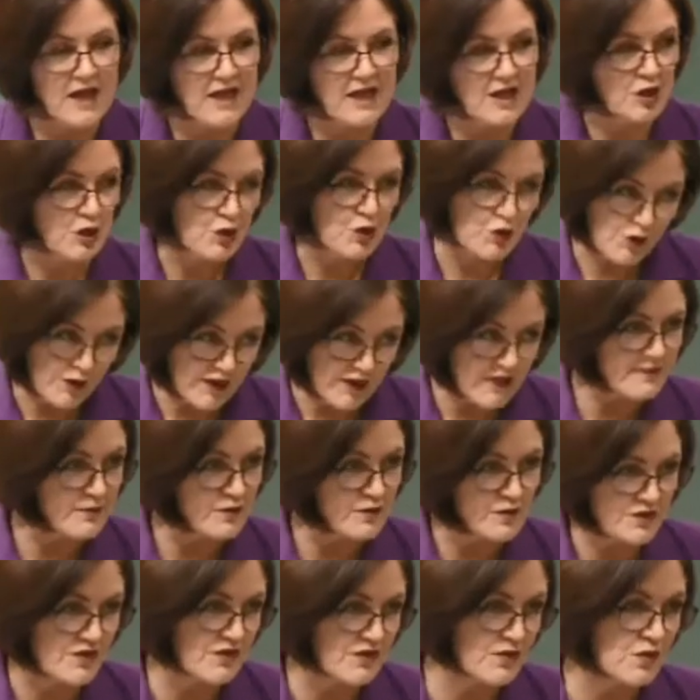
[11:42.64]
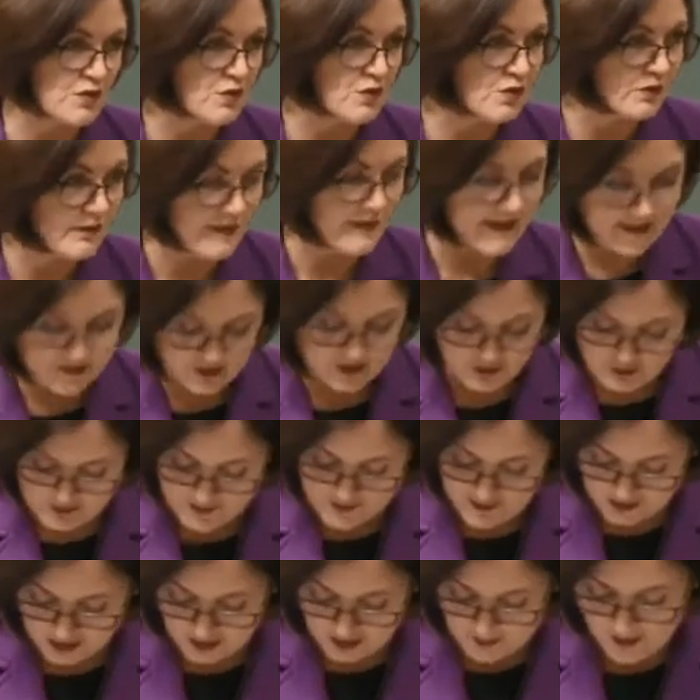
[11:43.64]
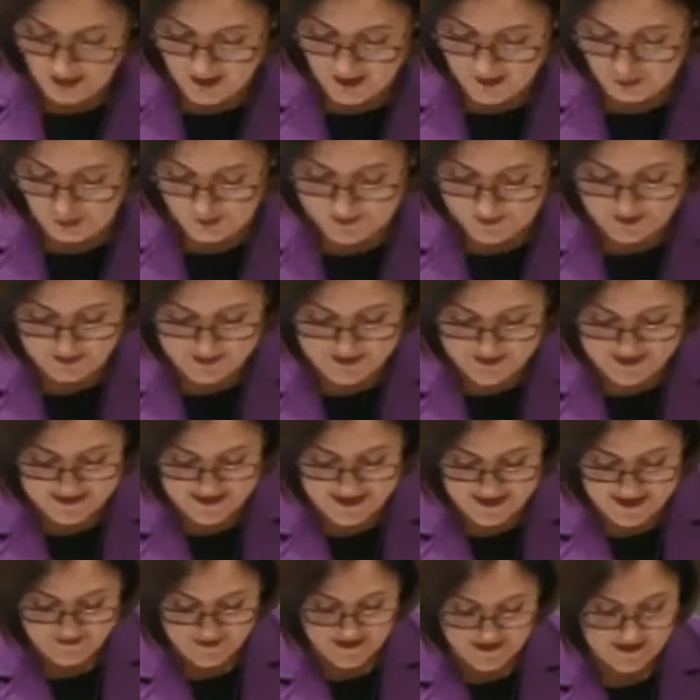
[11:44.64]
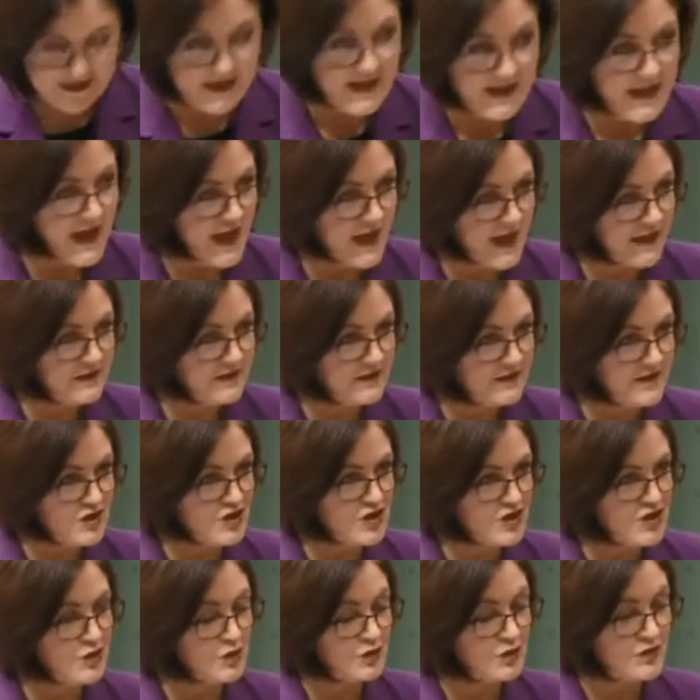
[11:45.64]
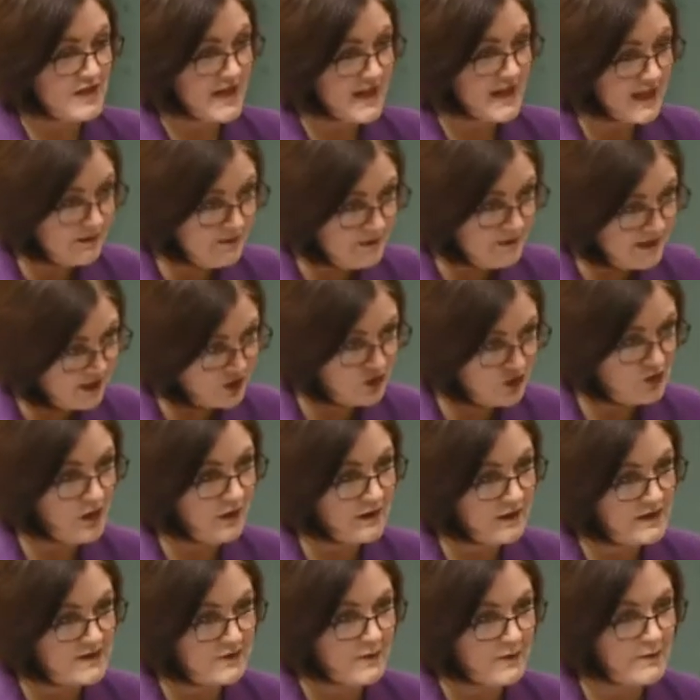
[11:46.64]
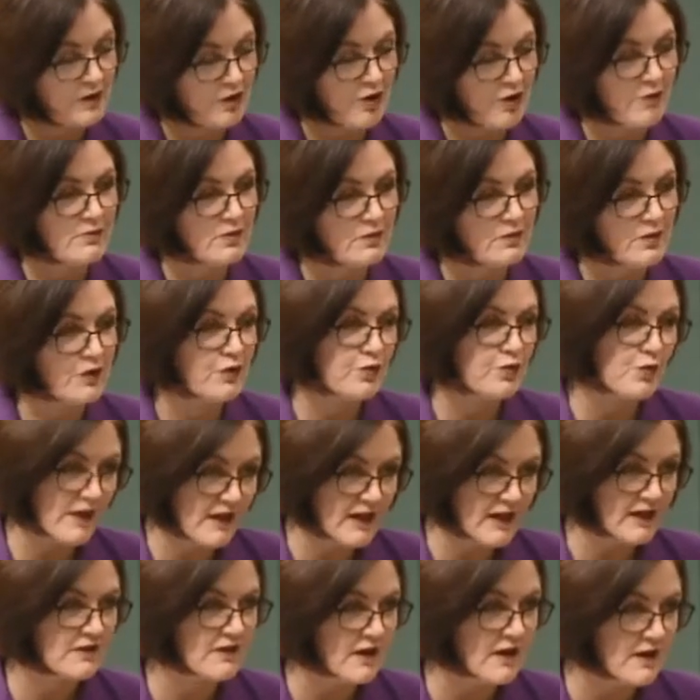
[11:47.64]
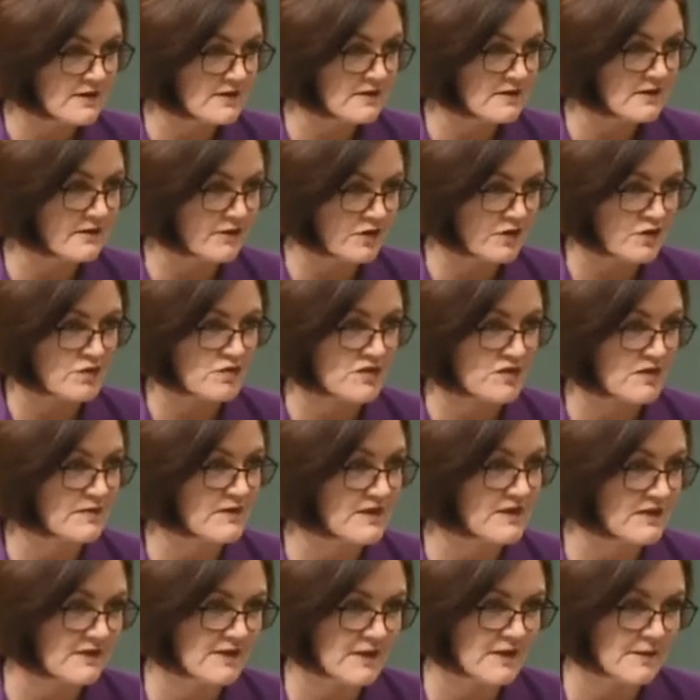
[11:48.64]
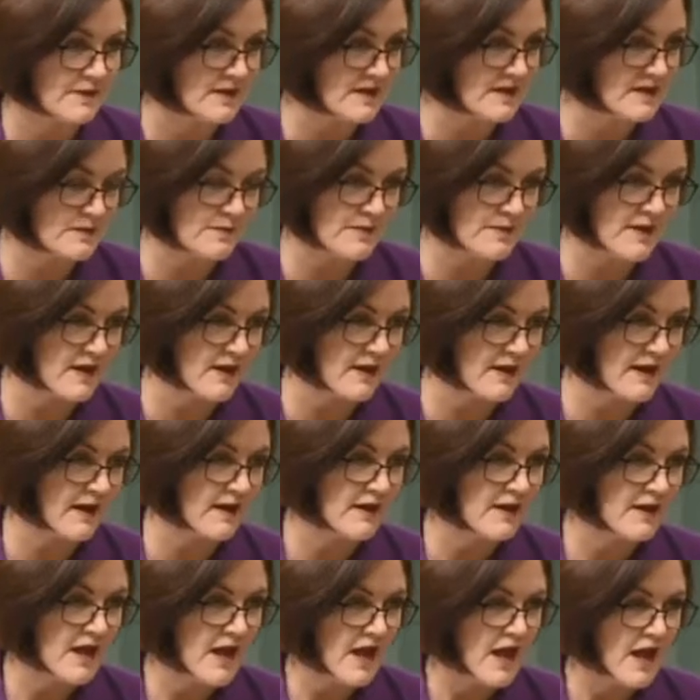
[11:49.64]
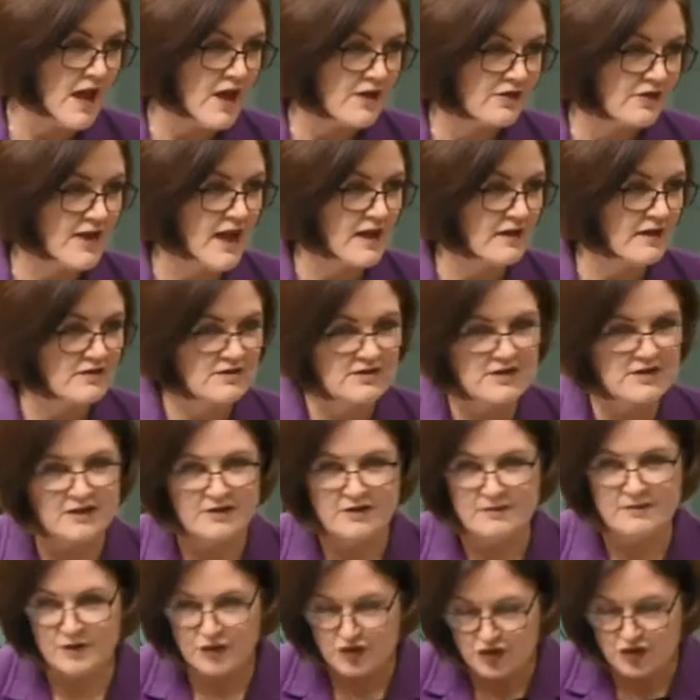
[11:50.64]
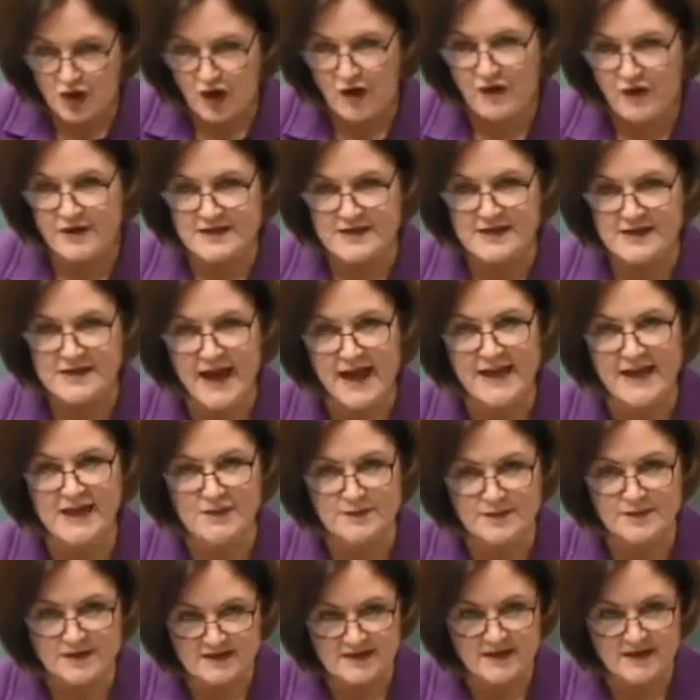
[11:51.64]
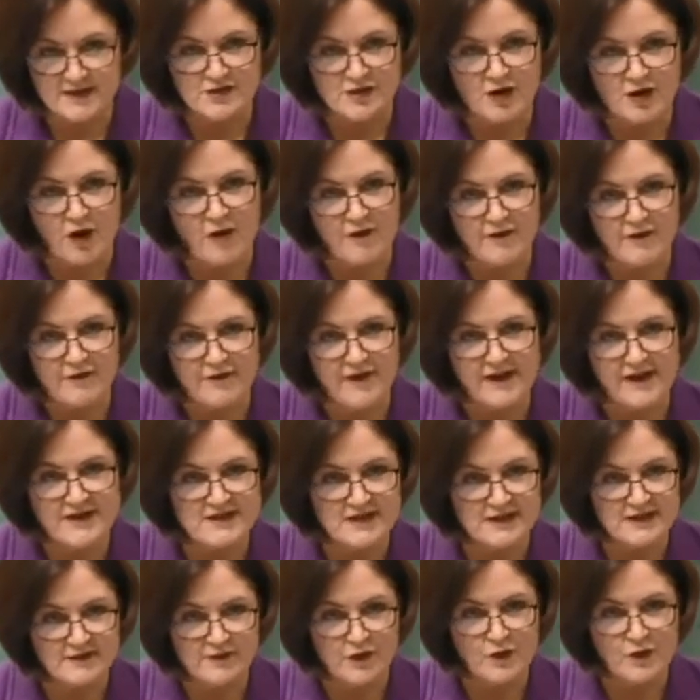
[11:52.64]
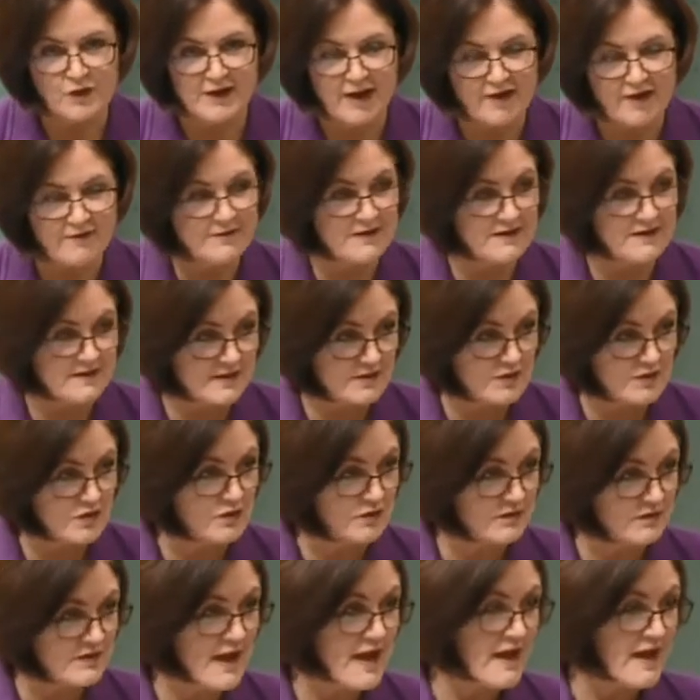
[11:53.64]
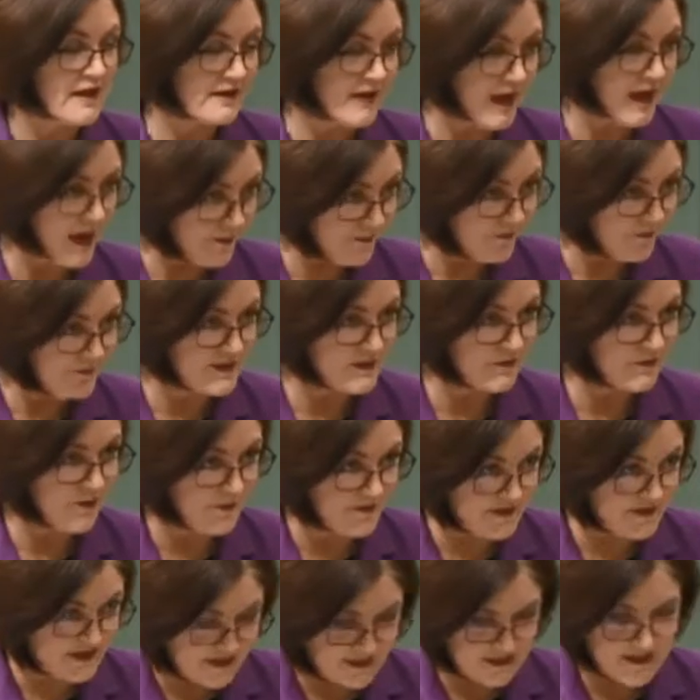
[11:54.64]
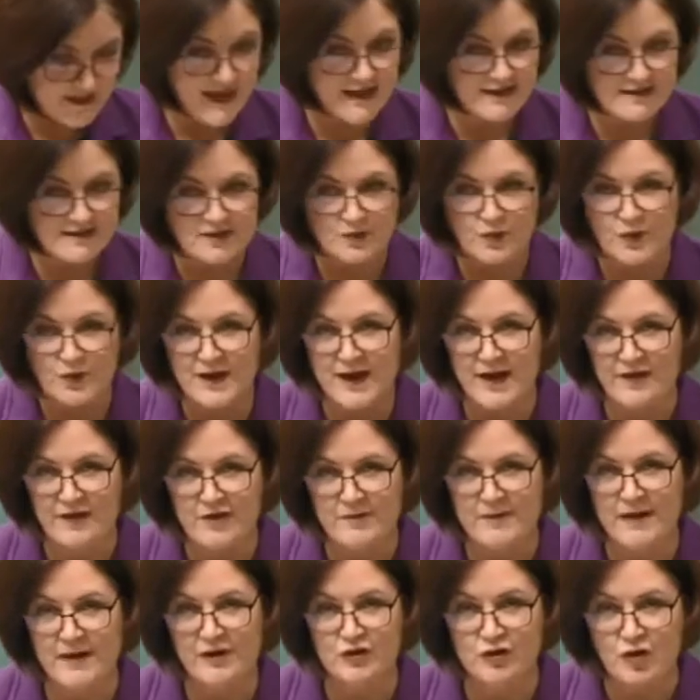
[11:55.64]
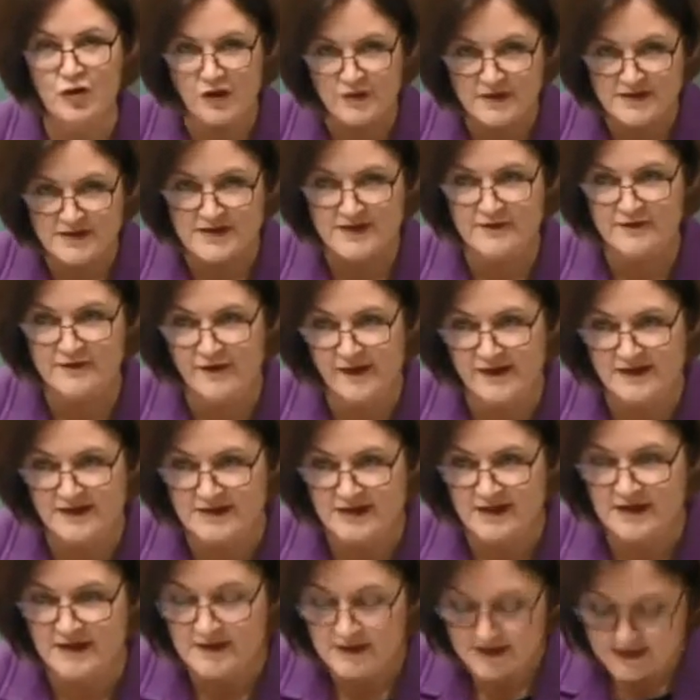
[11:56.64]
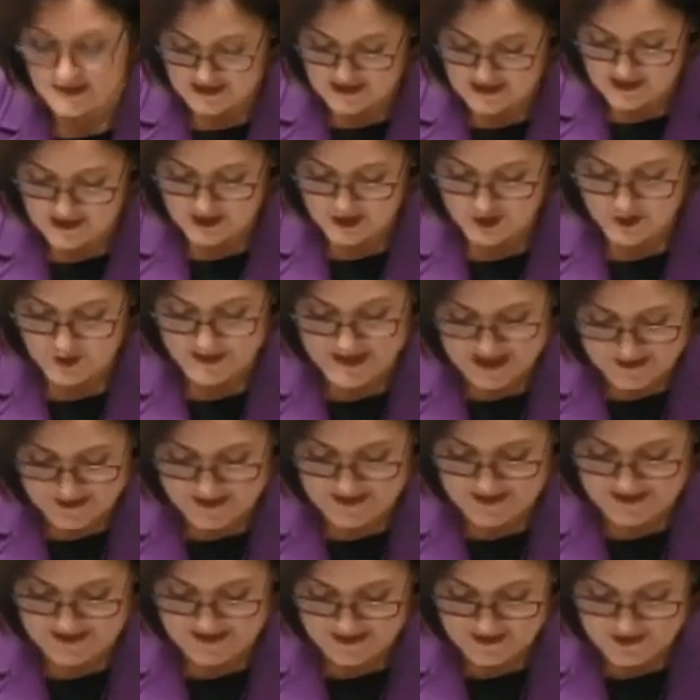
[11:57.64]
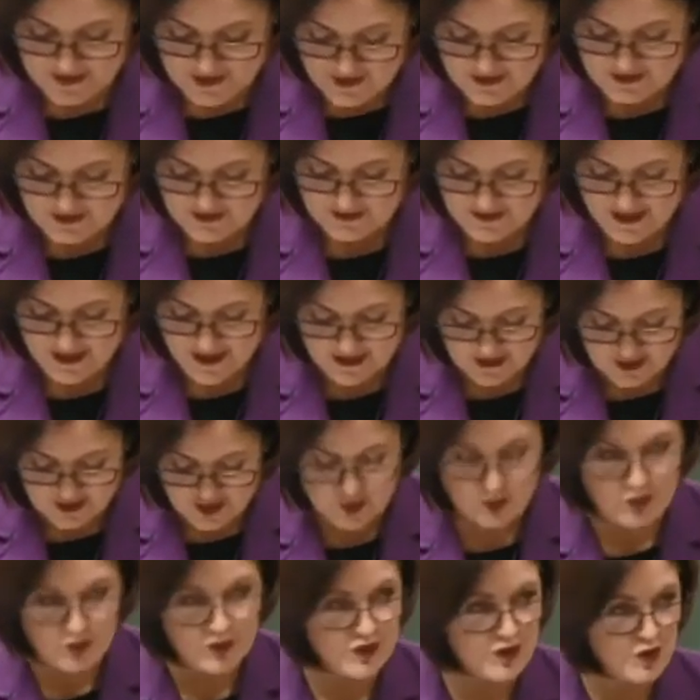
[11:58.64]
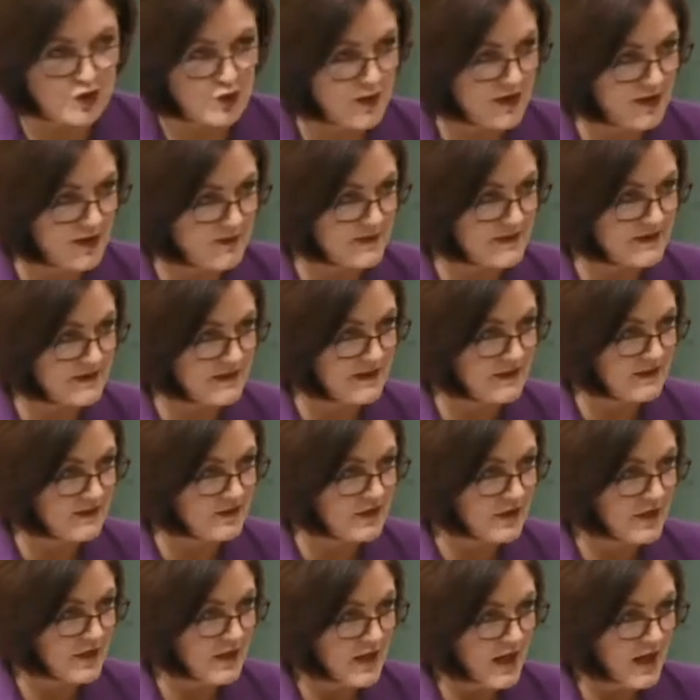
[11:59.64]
incredible school in Corangamite, will be receiving an additional $10 million from the Commonwealth, recognising, of course, Mr Deputy Speaker, that the majority, 80% of funding for government schools comes from the state. So we are the minority funder, 20%, heading towards 20%